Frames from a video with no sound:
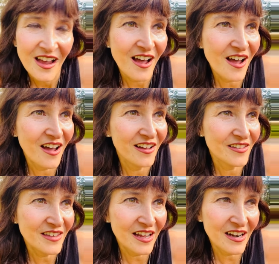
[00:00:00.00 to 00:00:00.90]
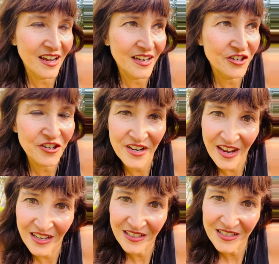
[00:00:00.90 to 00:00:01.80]
uh, that I
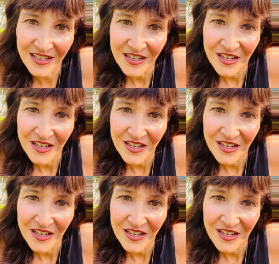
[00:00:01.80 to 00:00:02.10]
create